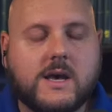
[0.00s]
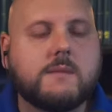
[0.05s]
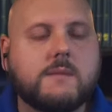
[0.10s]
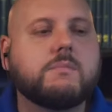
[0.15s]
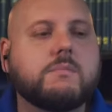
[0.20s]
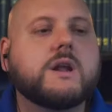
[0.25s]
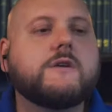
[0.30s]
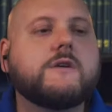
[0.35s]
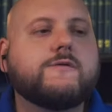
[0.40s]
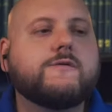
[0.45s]

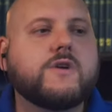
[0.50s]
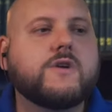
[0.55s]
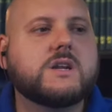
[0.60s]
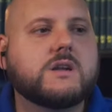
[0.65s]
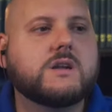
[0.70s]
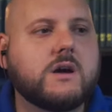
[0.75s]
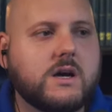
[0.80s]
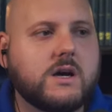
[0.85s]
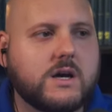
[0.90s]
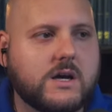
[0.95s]
but if it
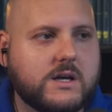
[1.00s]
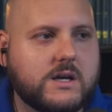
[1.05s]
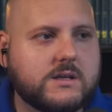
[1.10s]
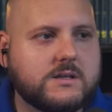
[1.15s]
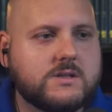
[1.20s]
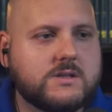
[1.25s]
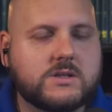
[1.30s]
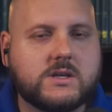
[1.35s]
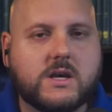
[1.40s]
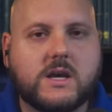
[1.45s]

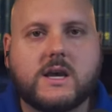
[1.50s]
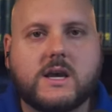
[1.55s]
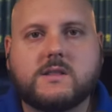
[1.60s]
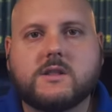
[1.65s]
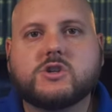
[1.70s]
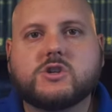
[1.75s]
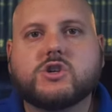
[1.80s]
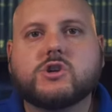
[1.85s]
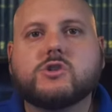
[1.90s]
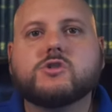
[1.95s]
does and the
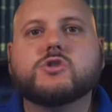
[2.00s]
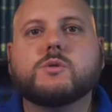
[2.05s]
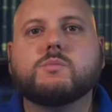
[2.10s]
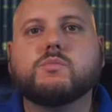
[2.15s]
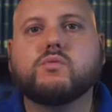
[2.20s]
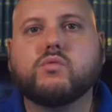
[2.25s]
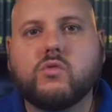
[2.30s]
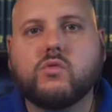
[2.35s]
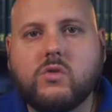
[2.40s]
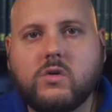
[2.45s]
church
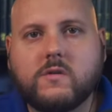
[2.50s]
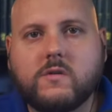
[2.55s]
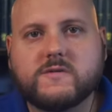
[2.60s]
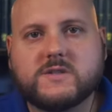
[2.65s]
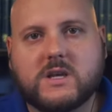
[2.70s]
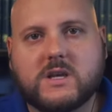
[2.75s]
approves